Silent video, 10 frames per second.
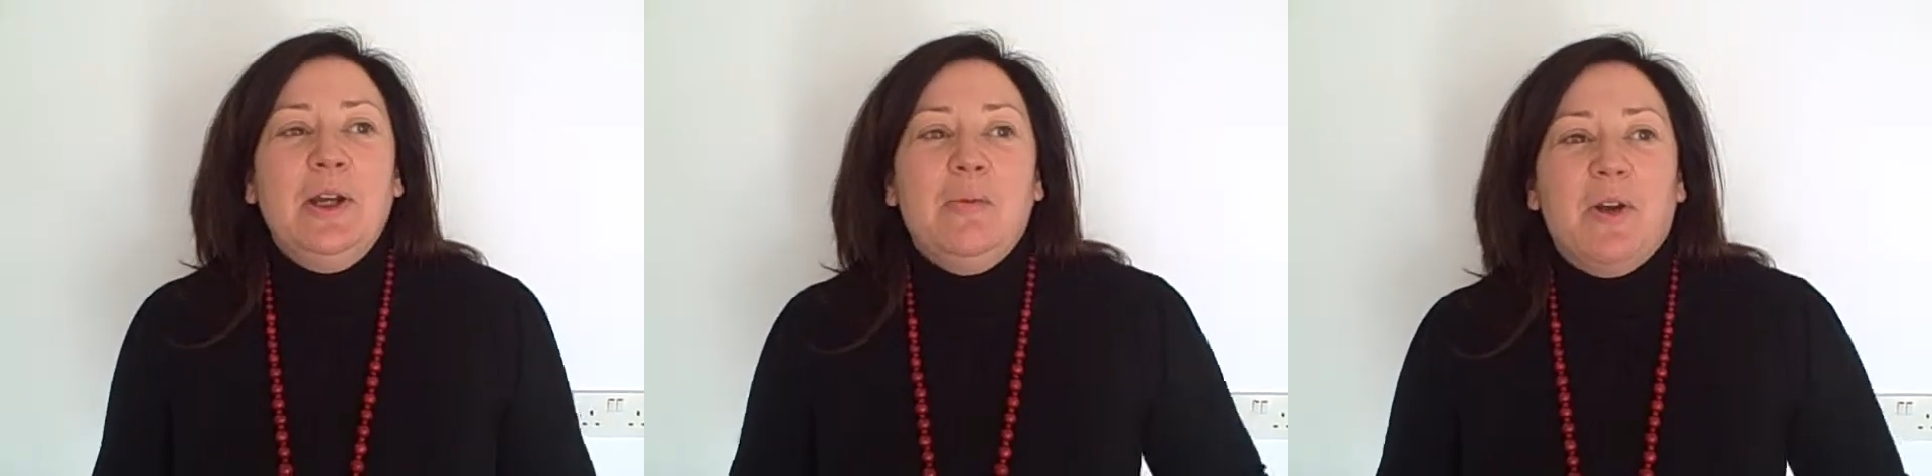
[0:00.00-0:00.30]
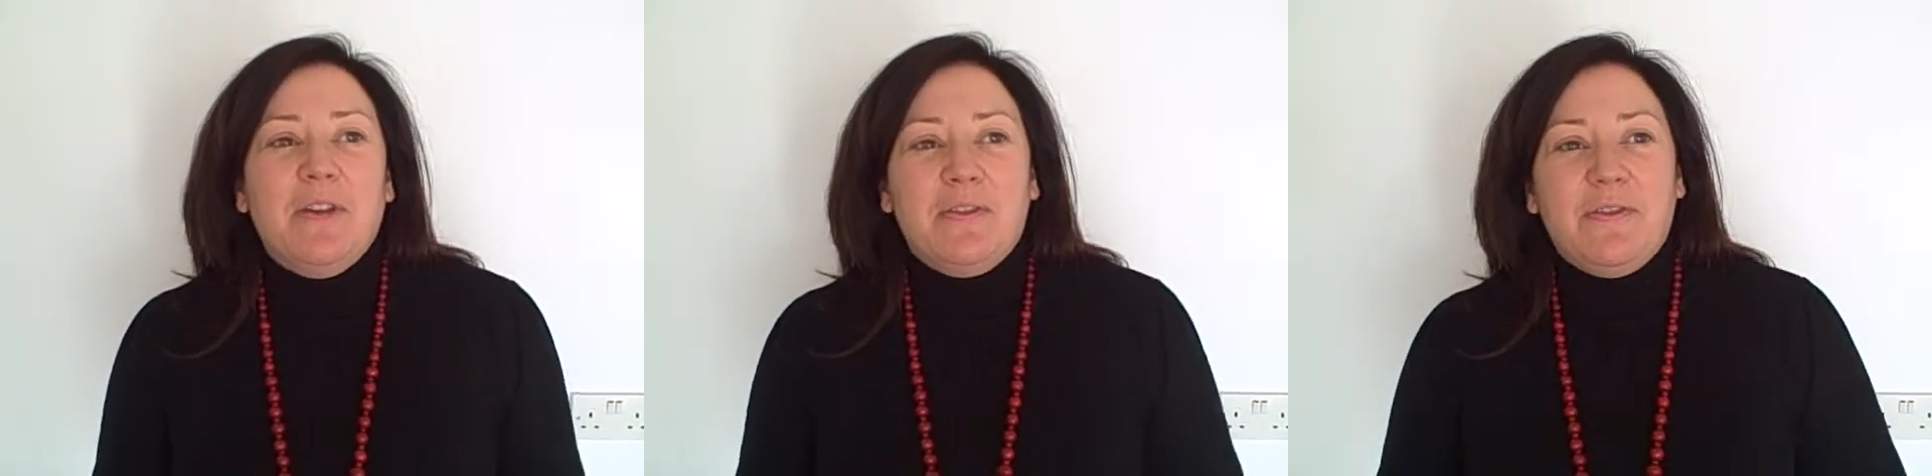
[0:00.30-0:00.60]

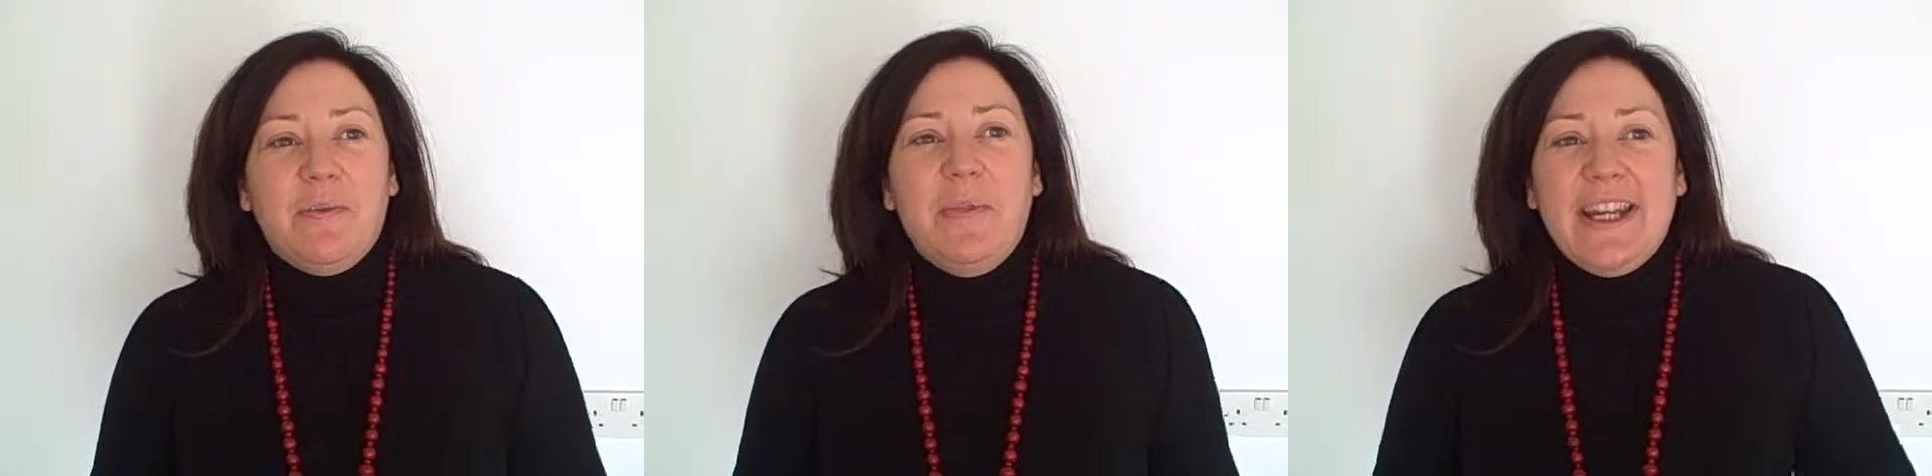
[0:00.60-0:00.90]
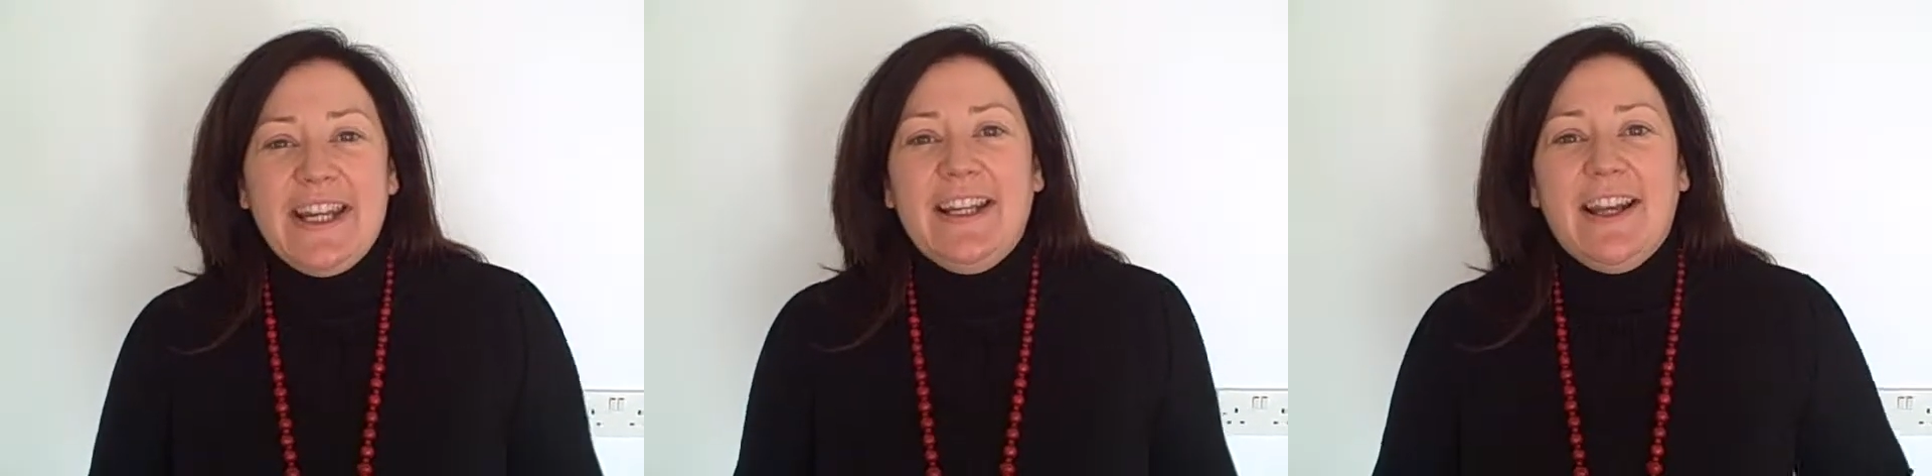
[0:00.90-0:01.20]
But for
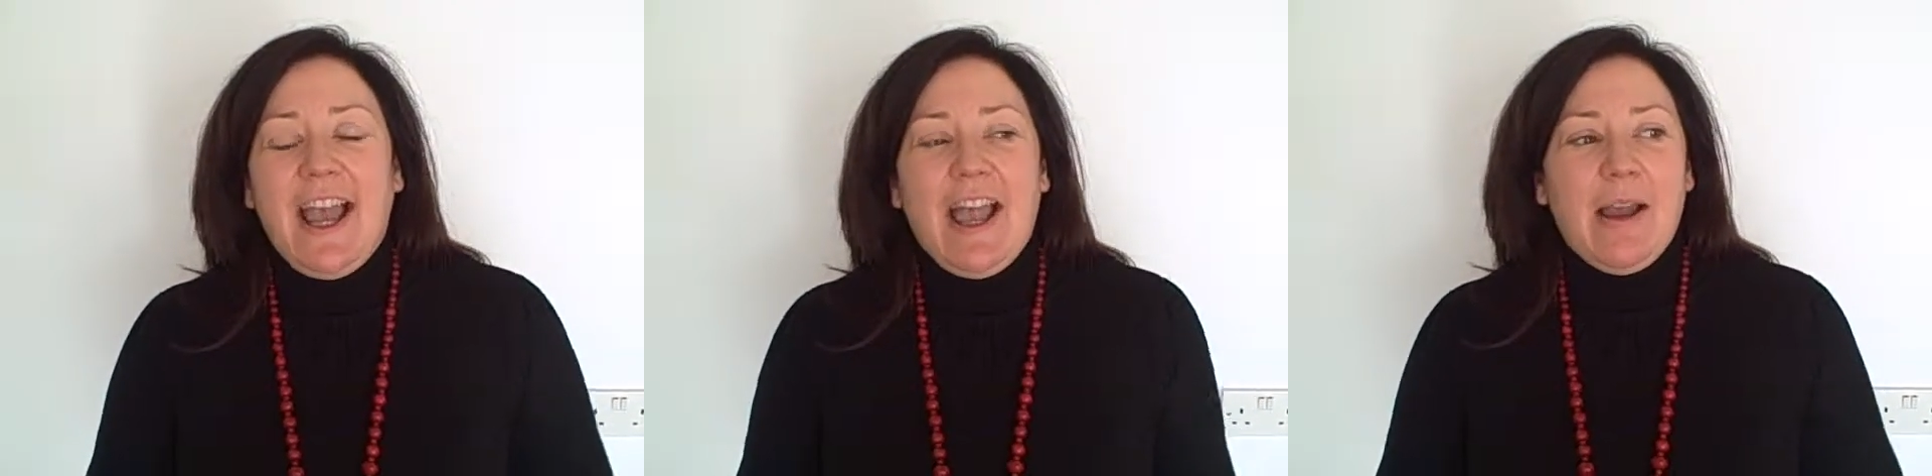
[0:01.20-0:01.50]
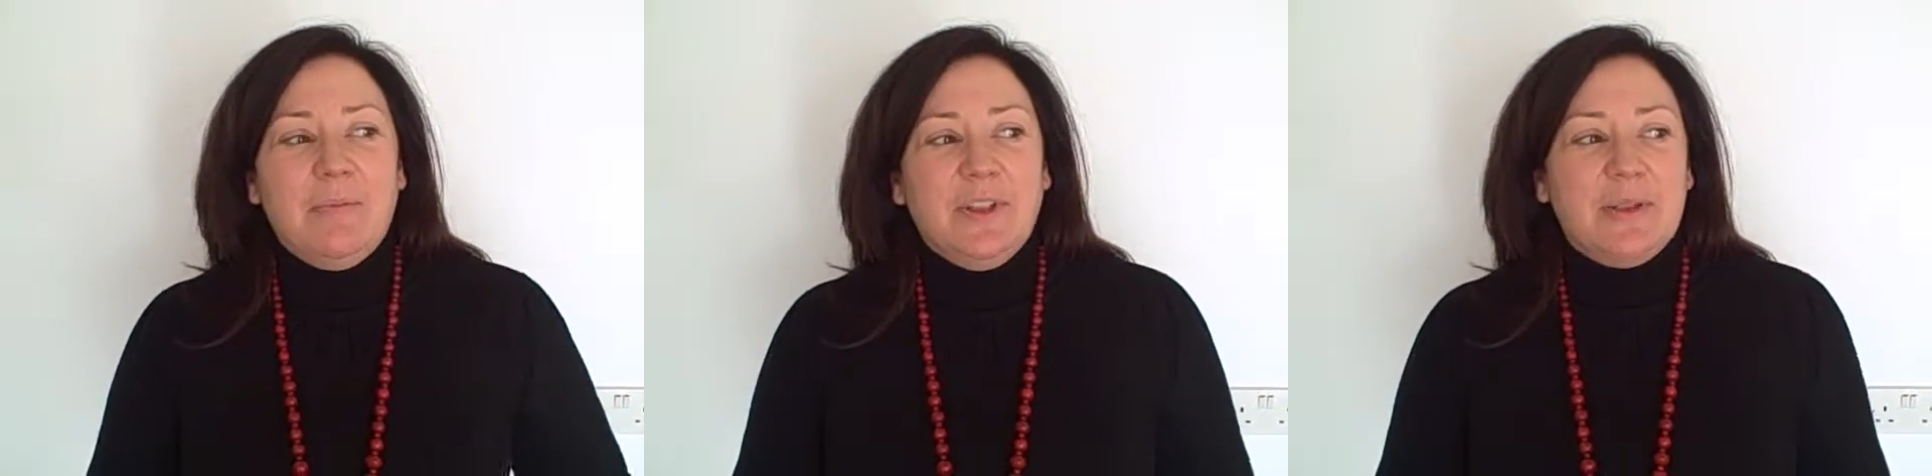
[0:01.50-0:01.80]
me,
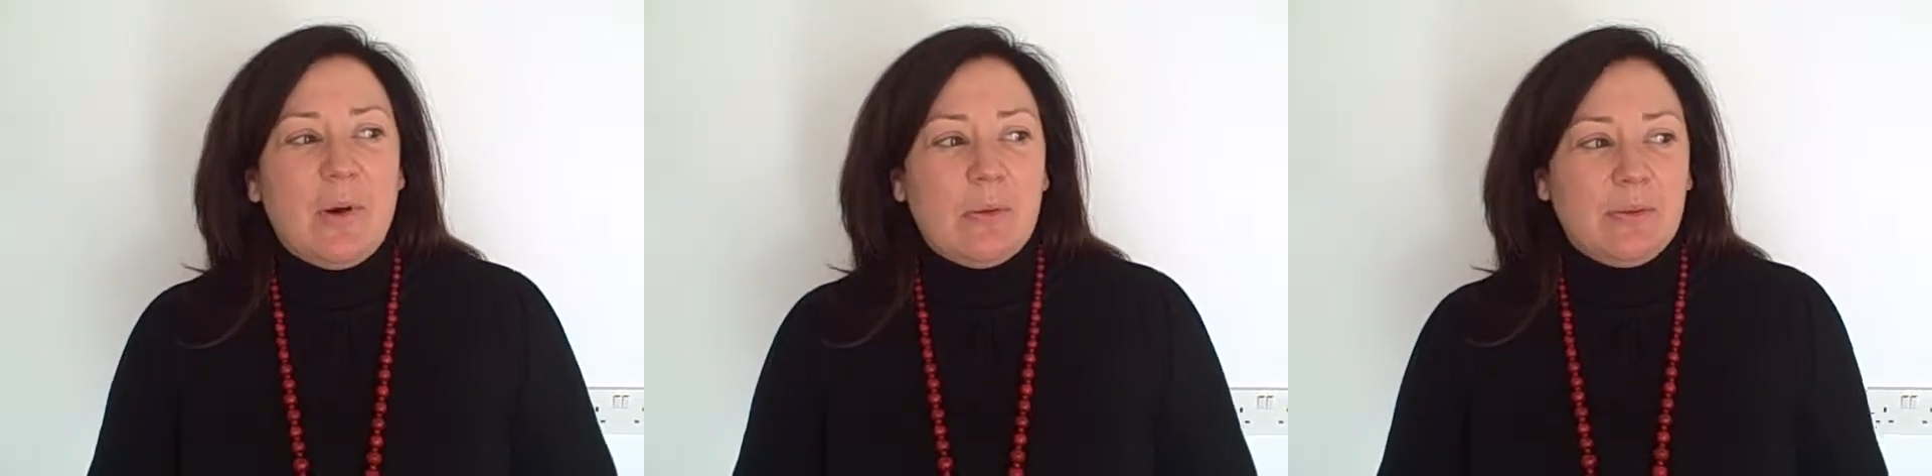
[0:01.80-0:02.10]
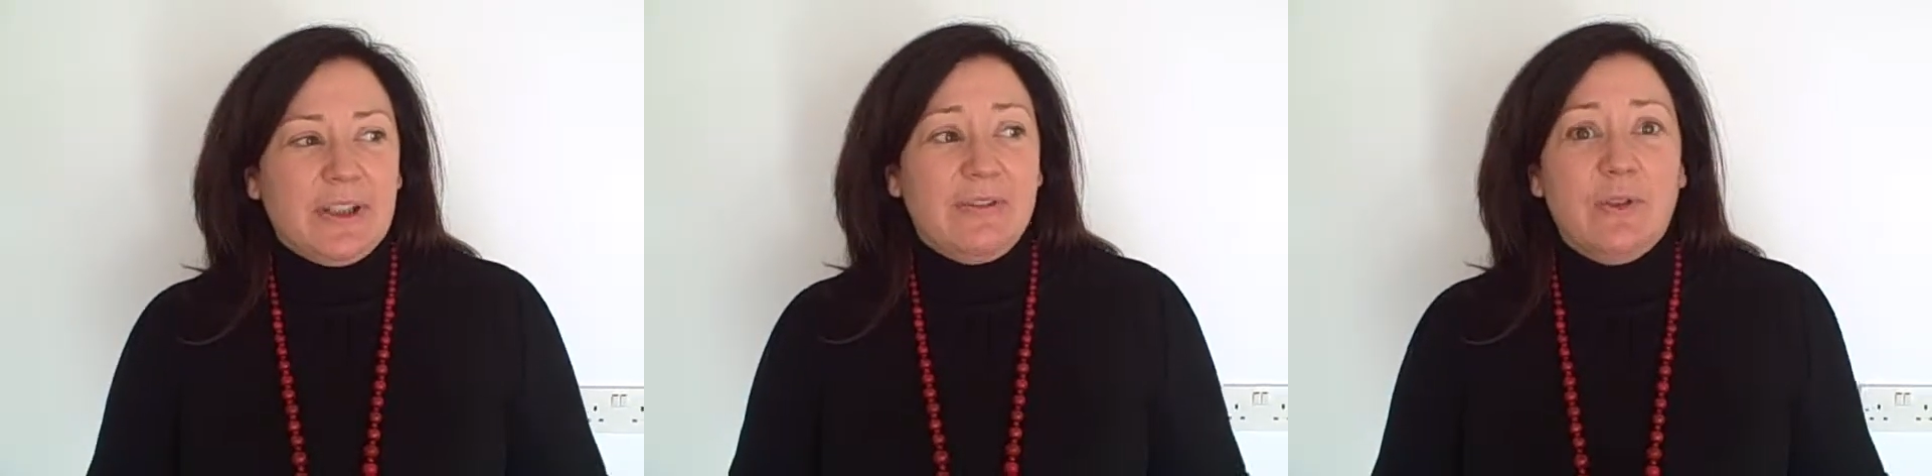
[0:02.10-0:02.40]
there's
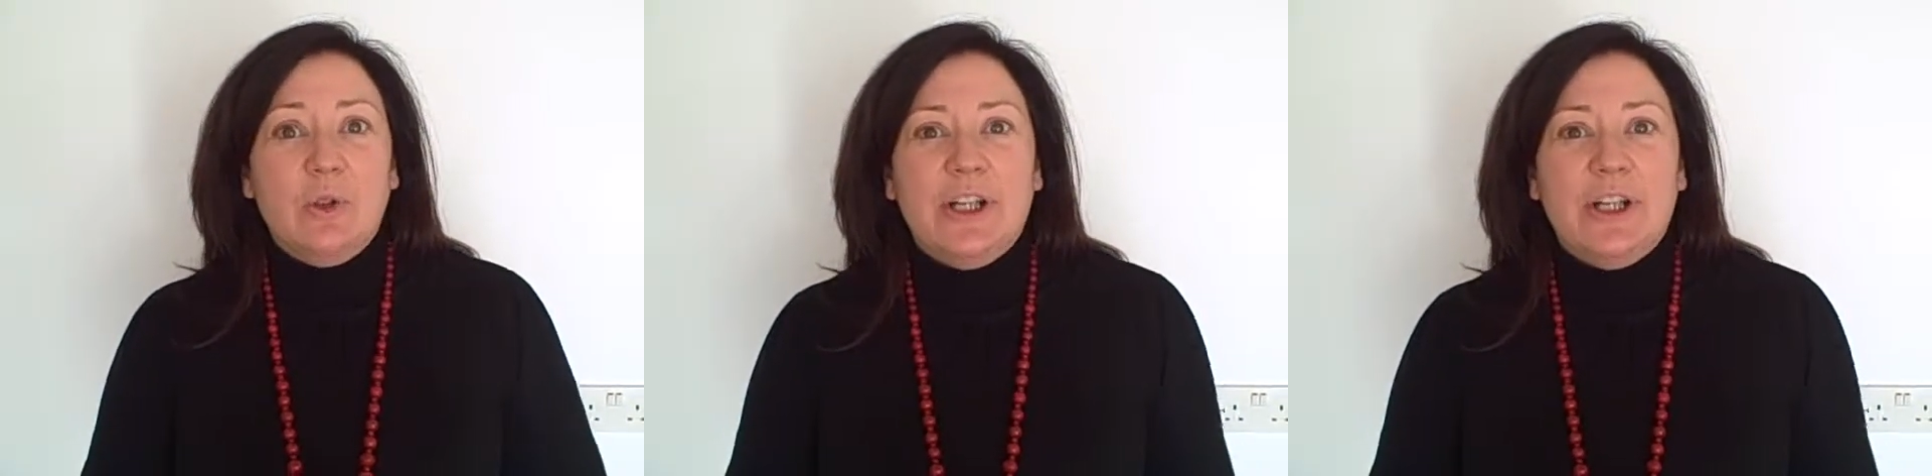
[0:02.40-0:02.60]
probably 4